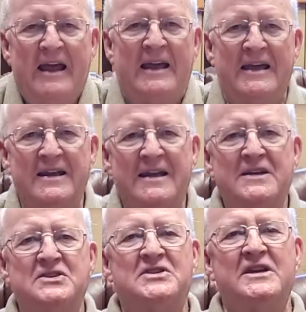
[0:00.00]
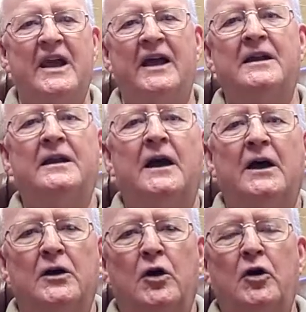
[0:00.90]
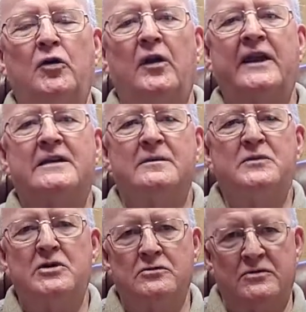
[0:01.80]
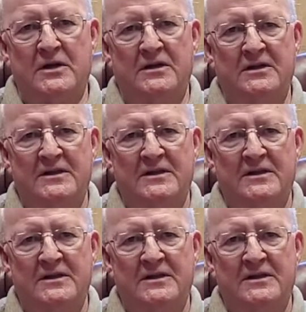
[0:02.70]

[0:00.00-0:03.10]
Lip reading: It is in Holy Communion.